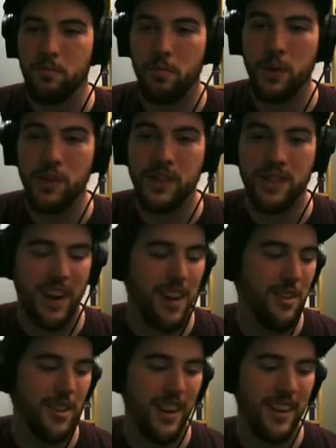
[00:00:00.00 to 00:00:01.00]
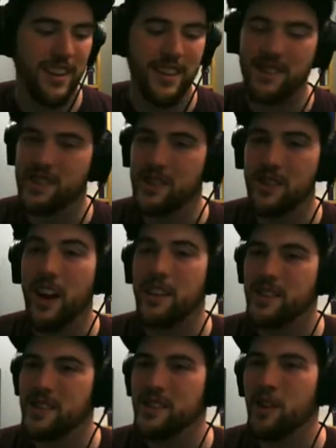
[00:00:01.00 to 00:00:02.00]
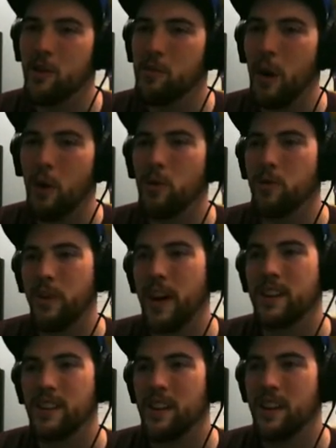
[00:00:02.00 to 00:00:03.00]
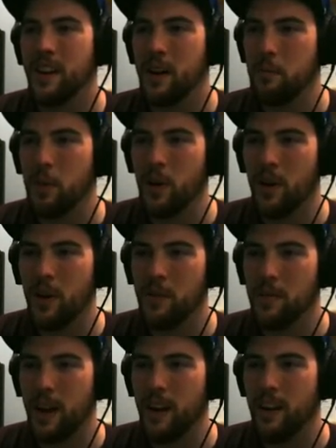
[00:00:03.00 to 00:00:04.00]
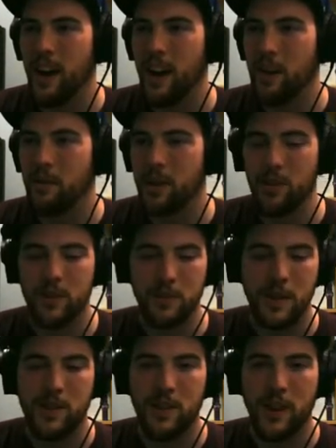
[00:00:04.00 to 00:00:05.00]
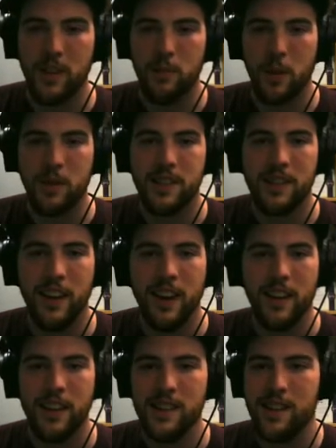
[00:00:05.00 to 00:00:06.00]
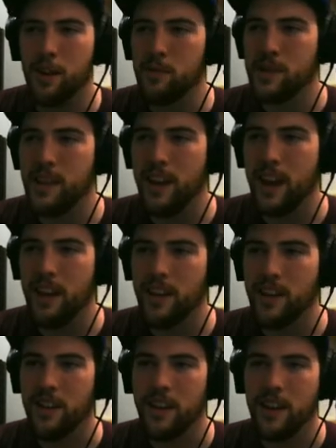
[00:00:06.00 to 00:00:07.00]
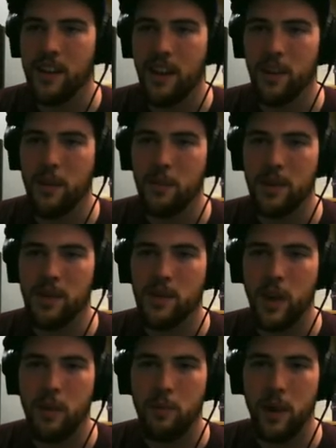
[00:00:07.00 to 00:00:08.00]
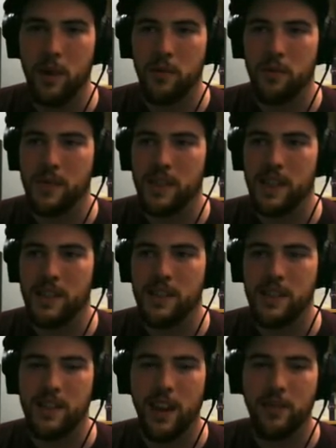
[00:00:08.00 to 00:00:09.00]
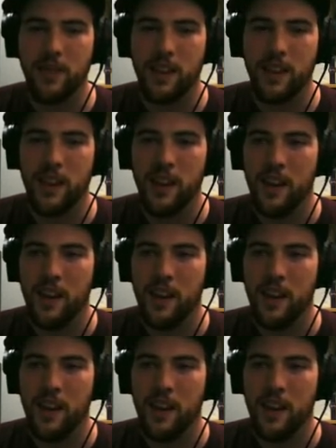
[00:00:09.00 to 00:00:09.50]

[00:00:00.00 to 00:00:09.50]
pushed down, like, had the slow-mo effect put on him there. I'm going to lose my strength bonus. Let's see how much it added. I'm going to drop off from sixty-seven.